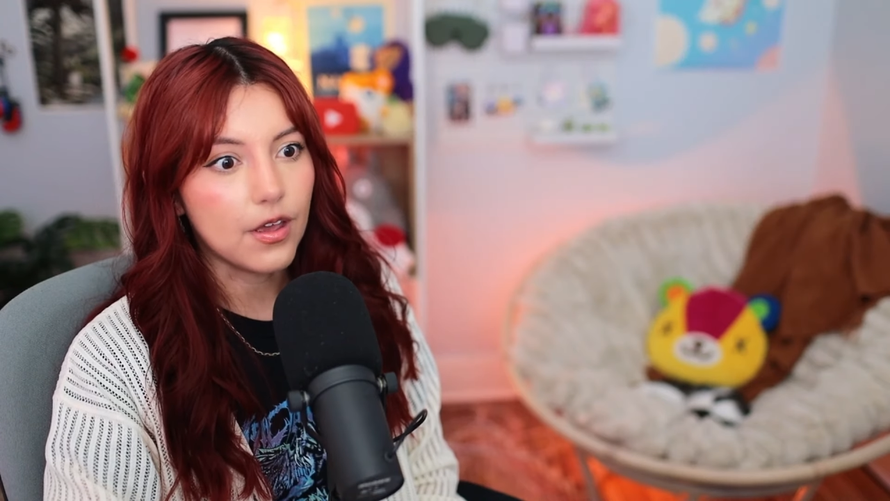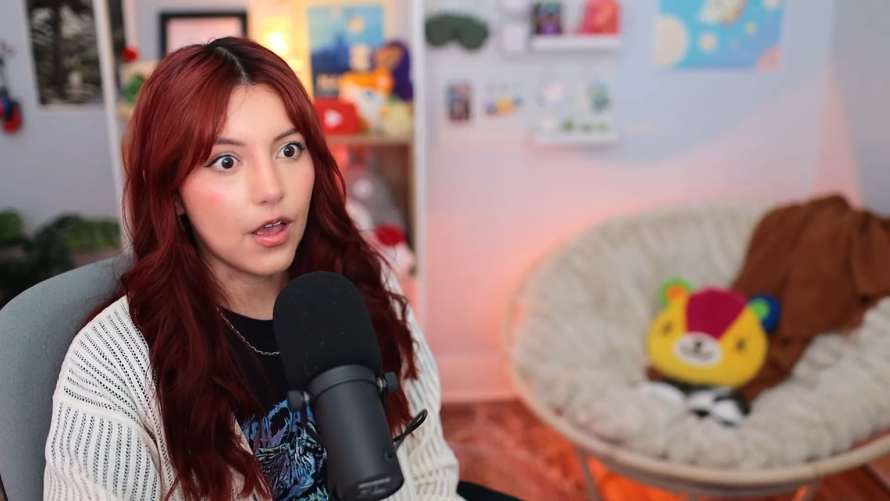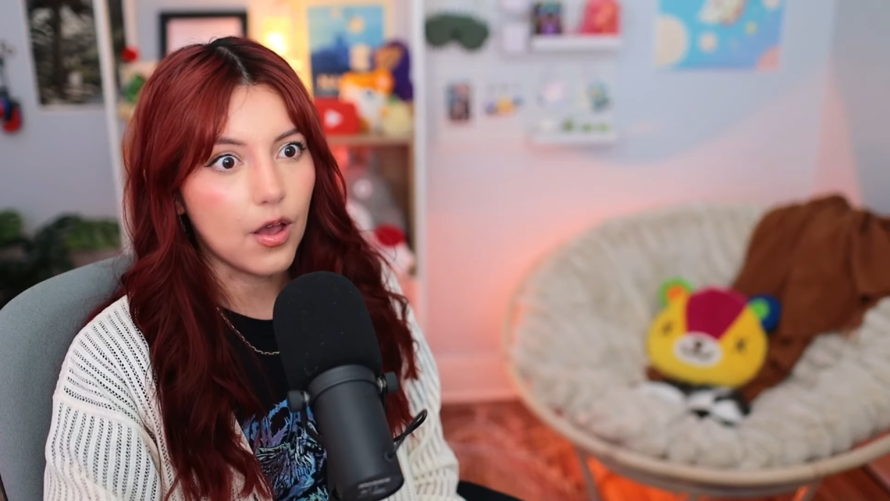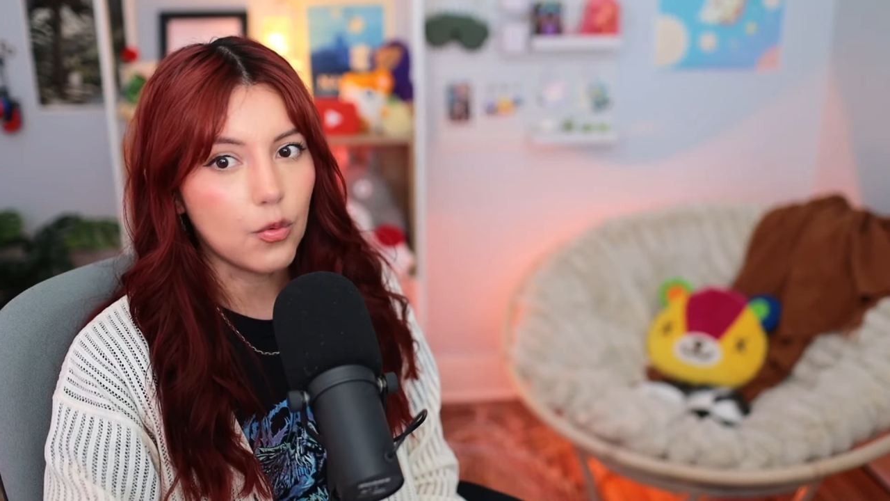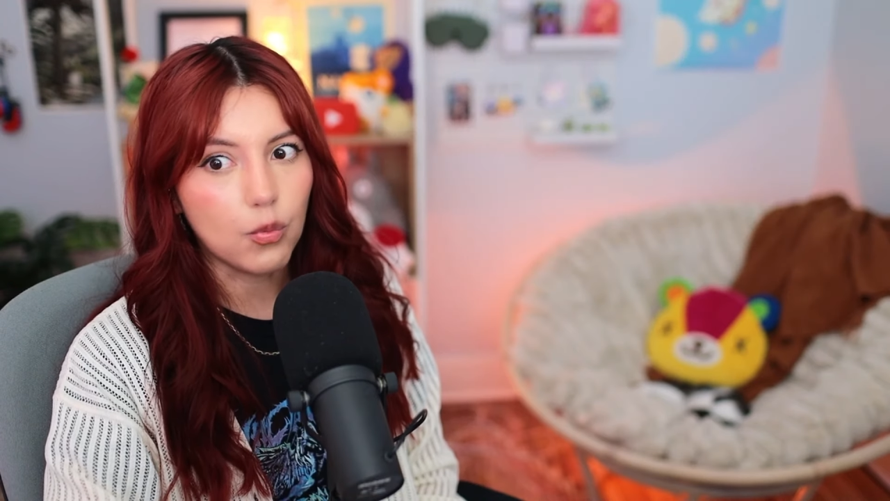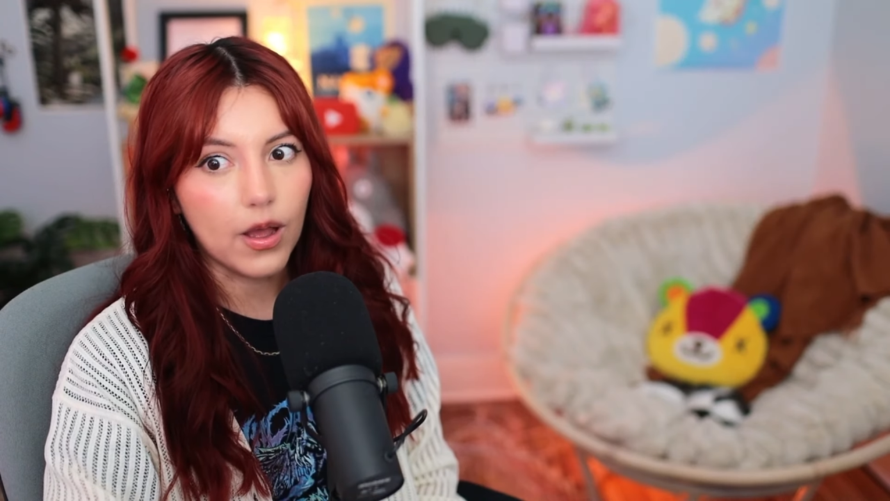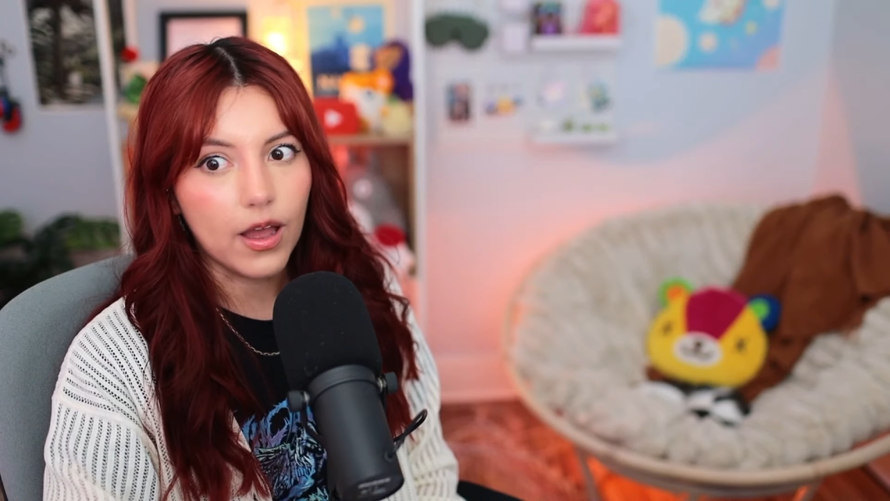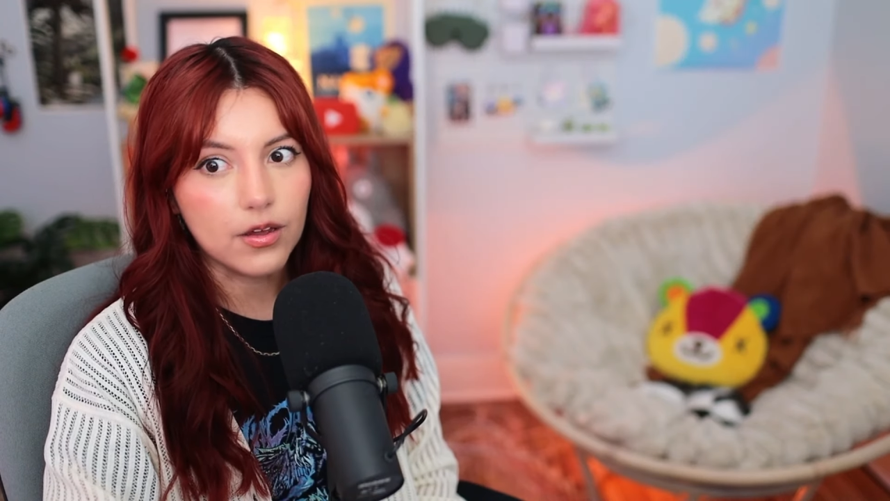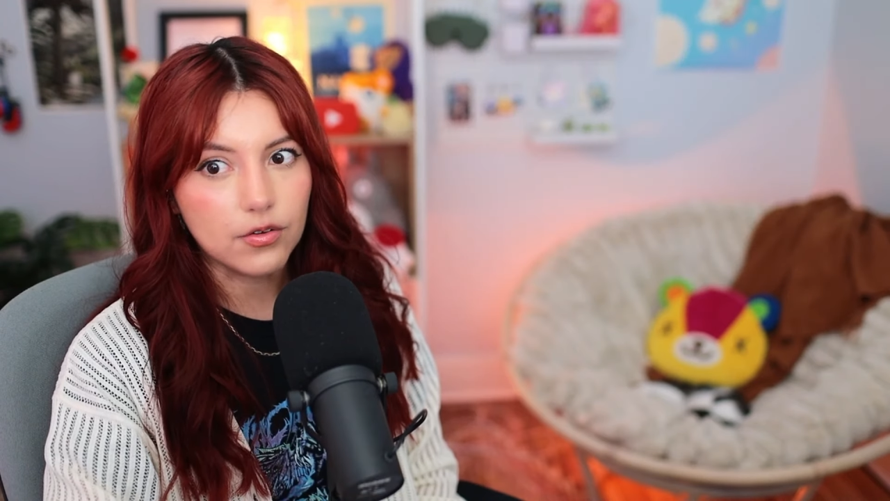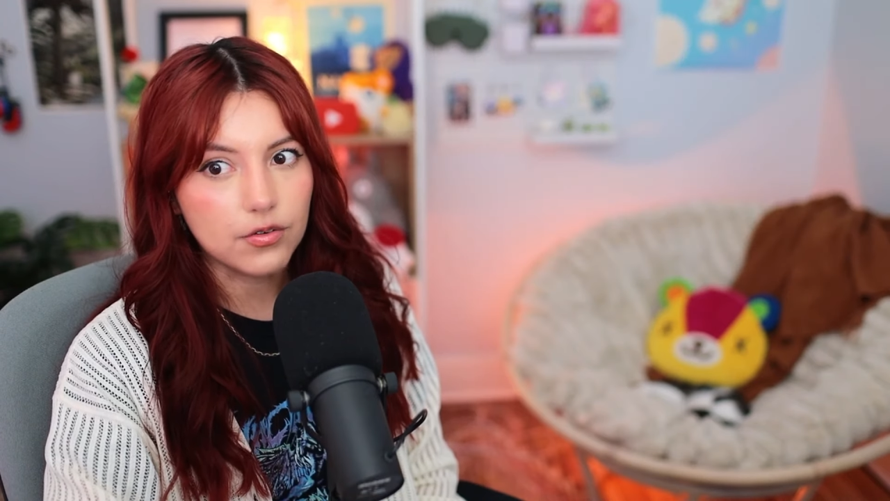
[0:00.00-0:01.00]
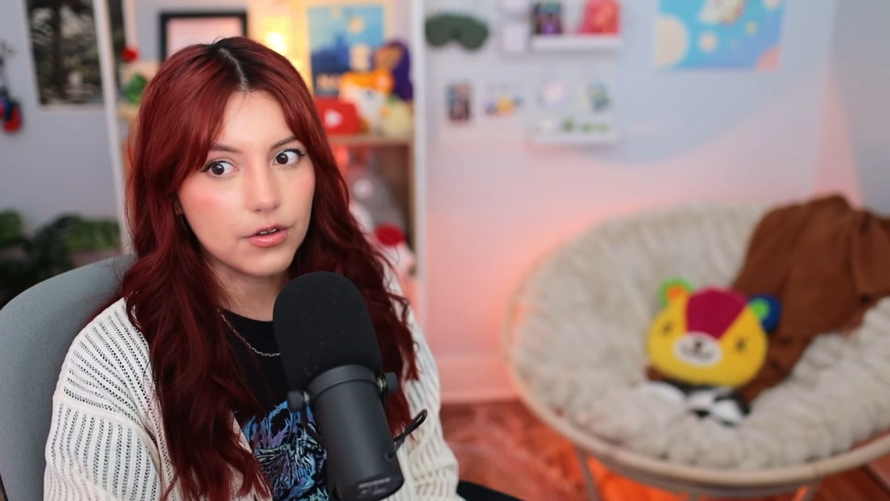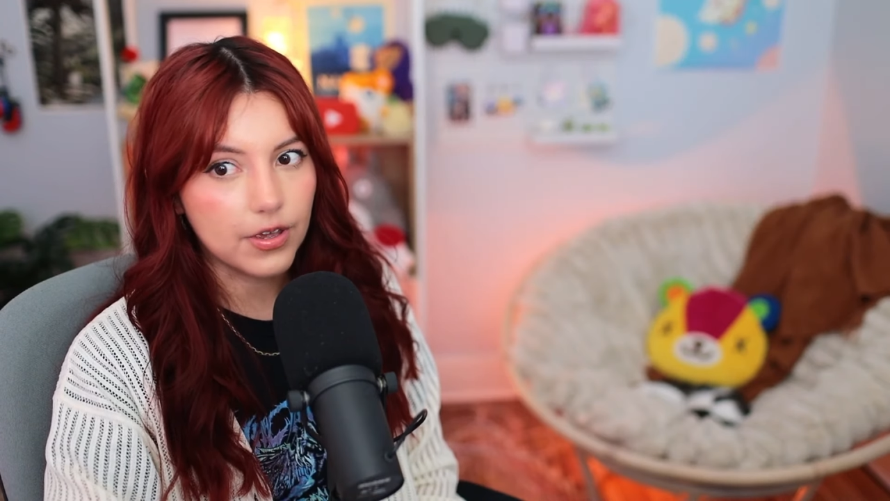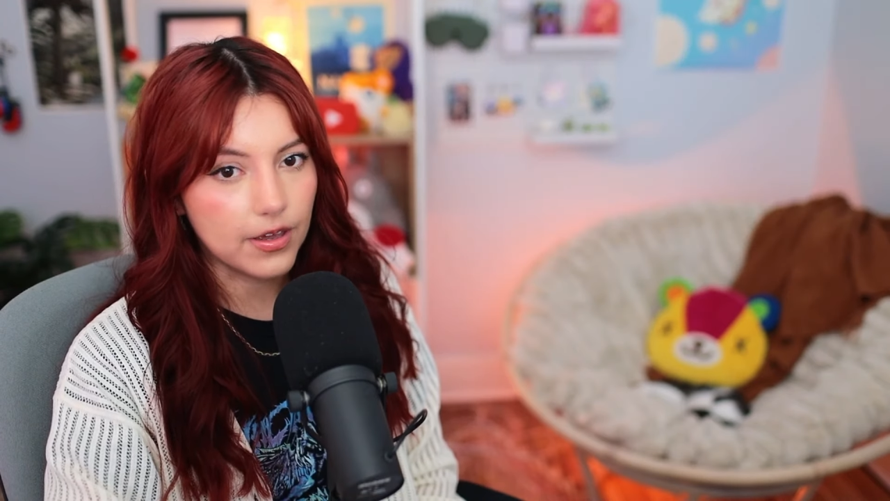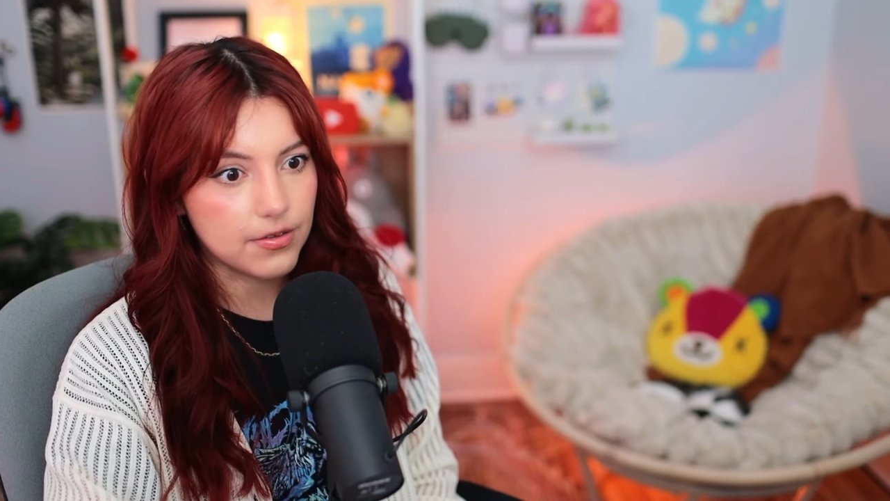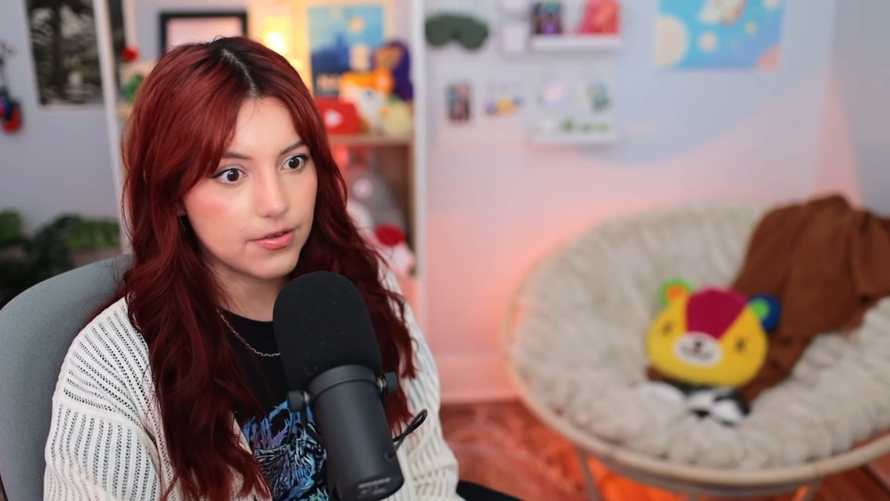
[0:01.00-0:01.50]
Oh wow.
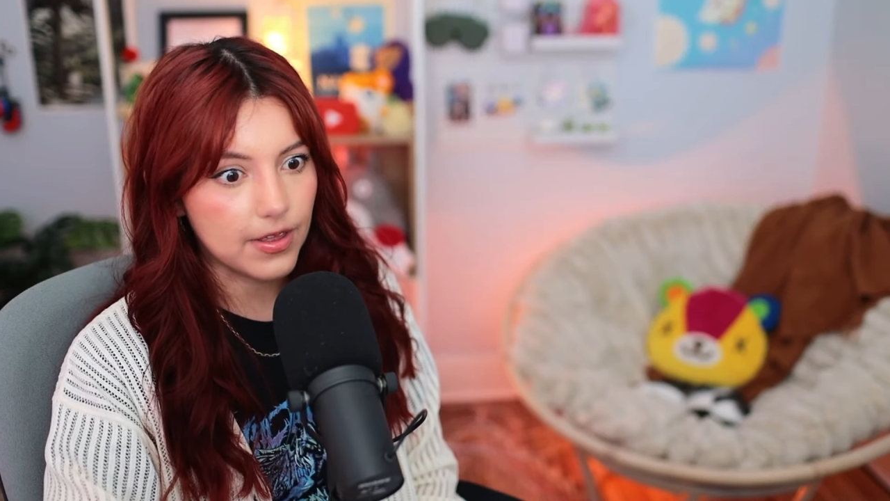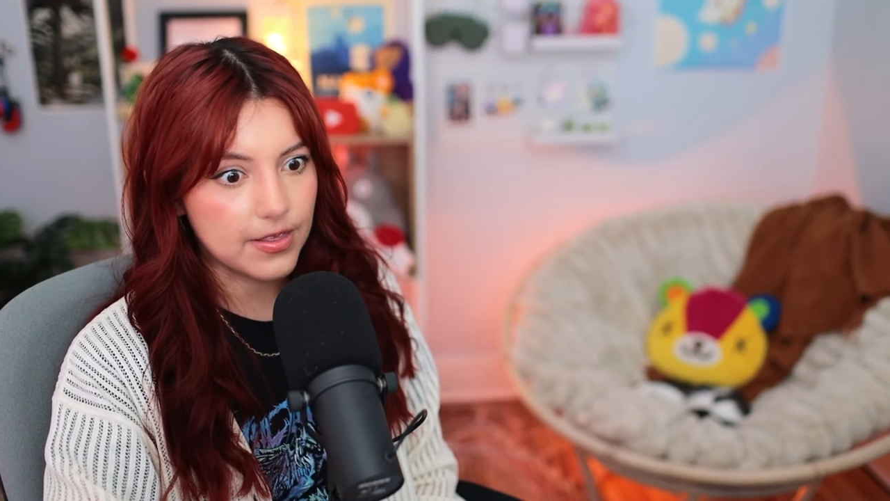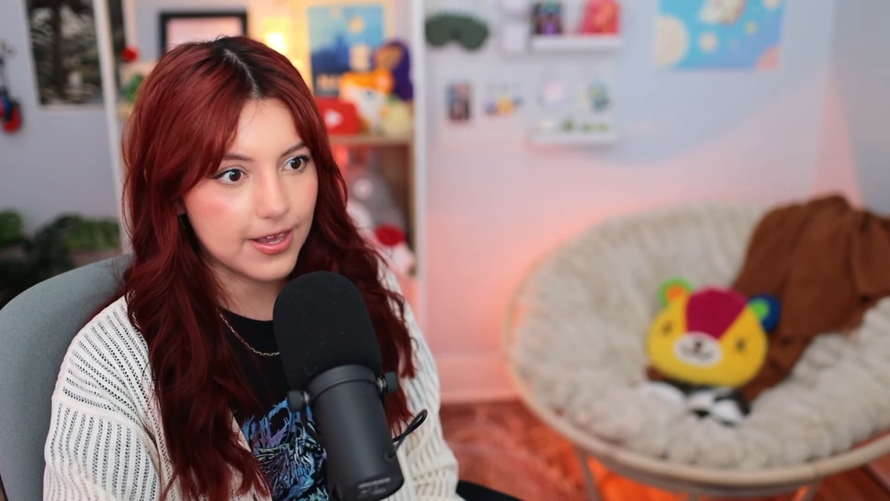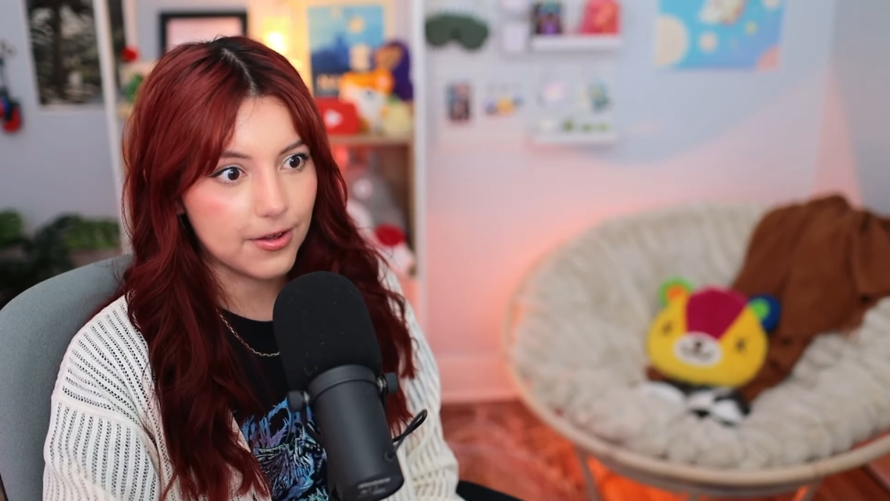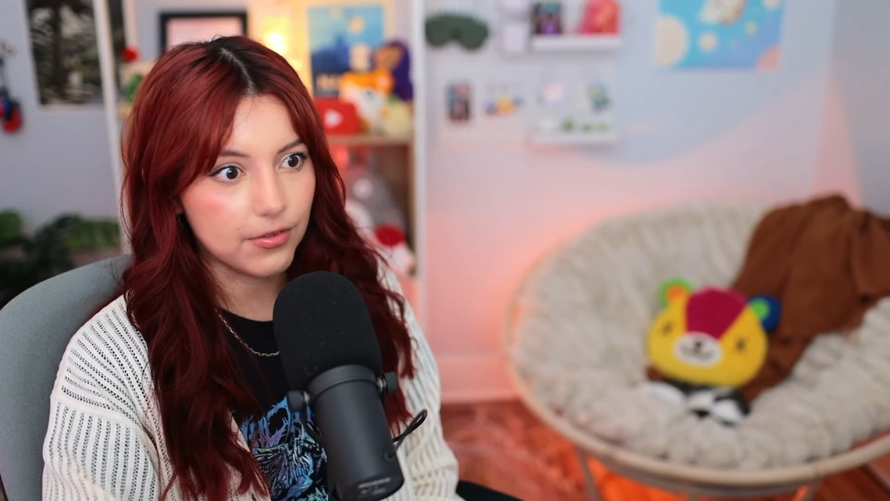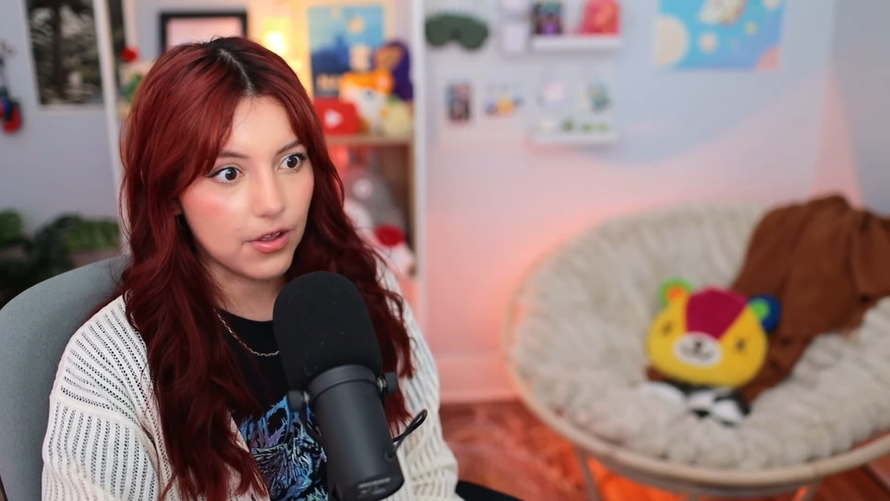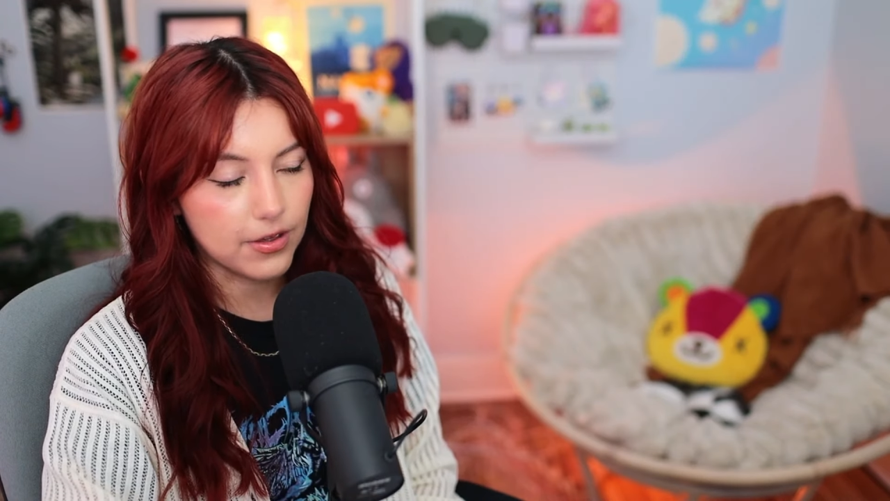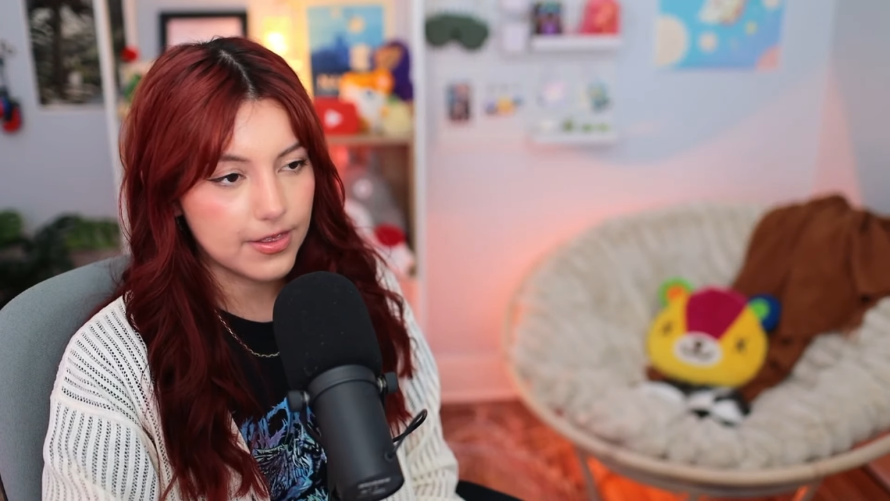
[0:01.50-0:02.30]
Okay, so that's how long